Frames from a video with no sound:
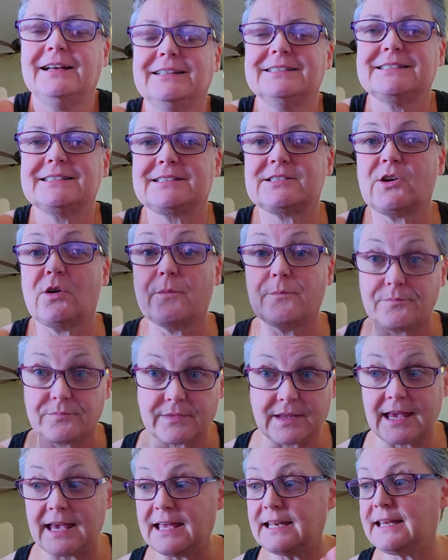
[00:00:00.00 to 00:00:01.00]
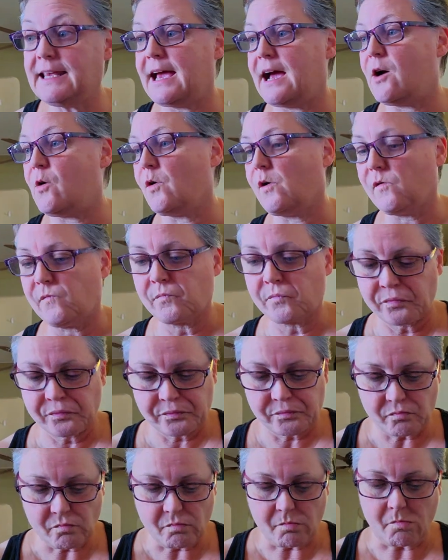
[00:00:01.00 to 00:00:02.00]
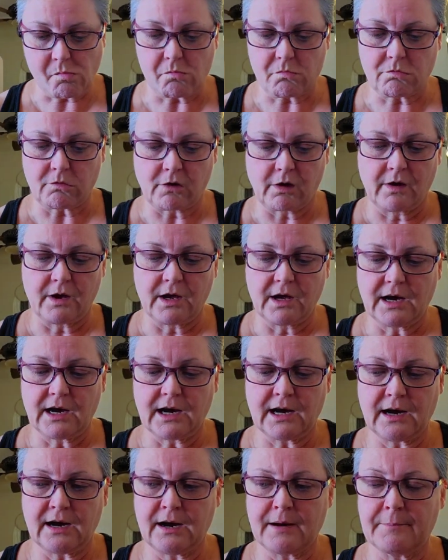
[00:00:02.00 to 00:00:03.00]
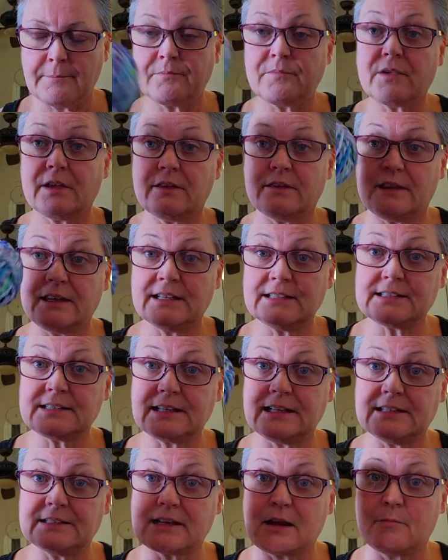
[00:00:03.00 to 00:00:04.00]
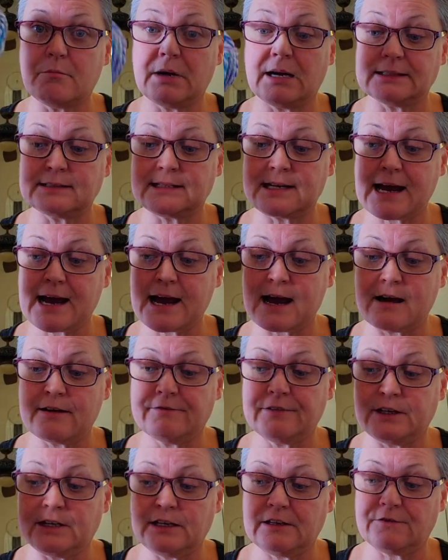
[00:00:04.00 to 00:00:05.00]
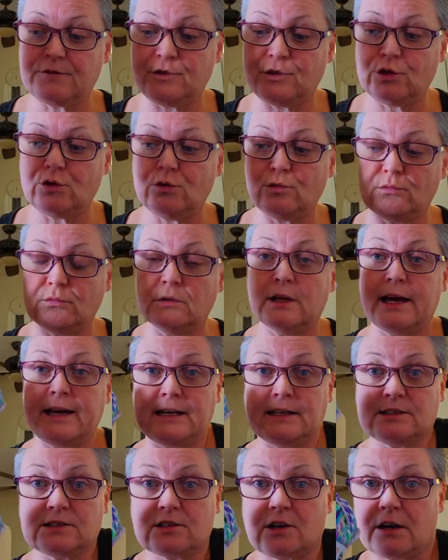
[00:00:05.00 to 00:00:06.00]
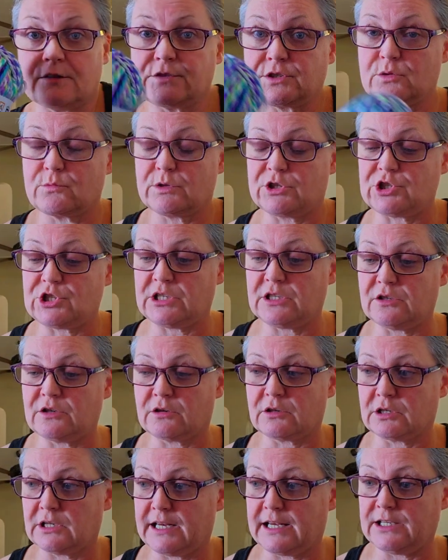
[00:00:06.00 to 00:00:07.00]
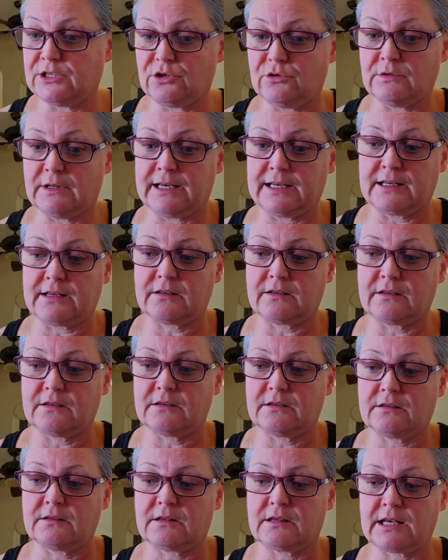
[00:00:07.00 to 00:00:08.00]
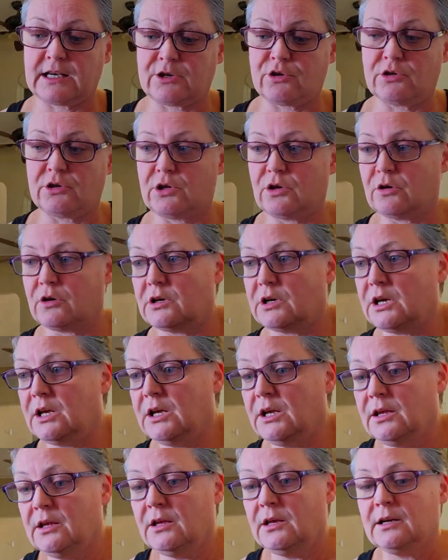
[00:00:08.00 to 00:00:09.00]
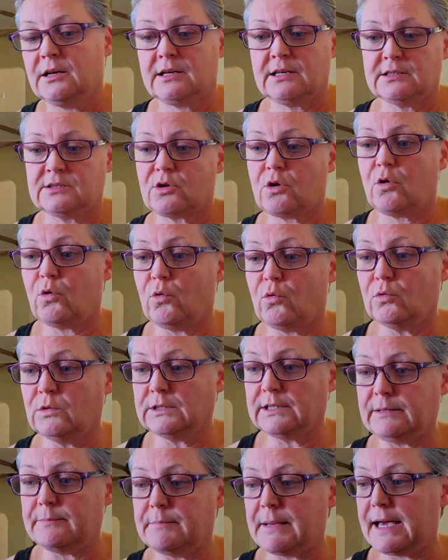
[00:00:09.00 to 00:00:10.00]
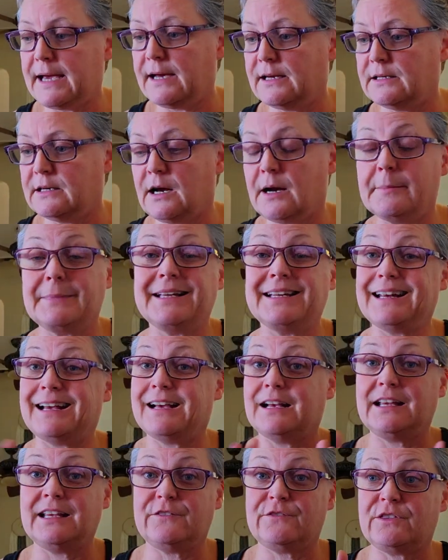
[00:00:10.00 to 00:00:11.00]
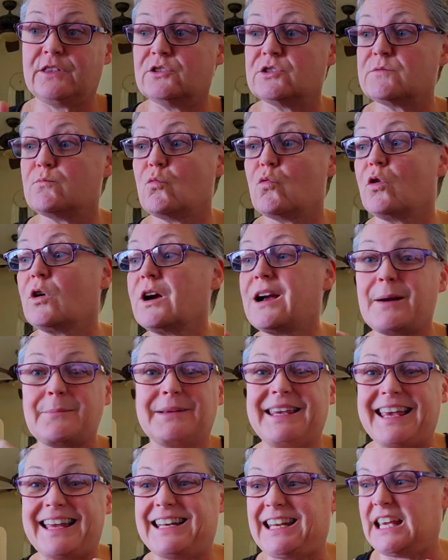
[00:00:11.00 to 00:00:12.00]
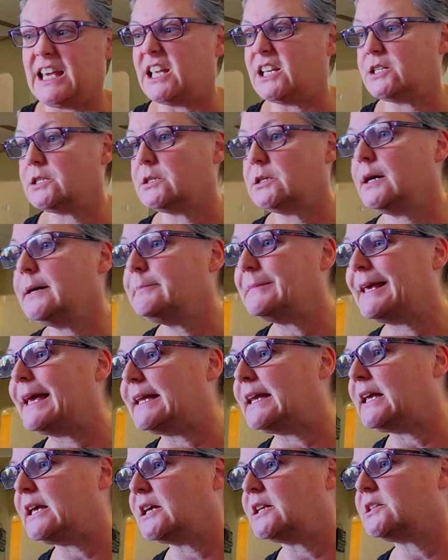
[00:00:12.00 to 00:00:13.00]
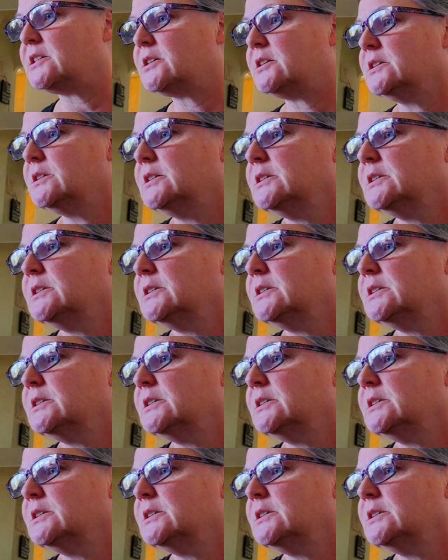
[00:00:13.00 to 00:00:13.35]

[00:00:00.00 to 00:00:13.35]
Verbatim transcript: so anyhow, um, this is a must have if you like soft squishy yarn and you like thicker yarn. Because holy man, I'm going to, if there's more, I'm getting it. I'm getting it.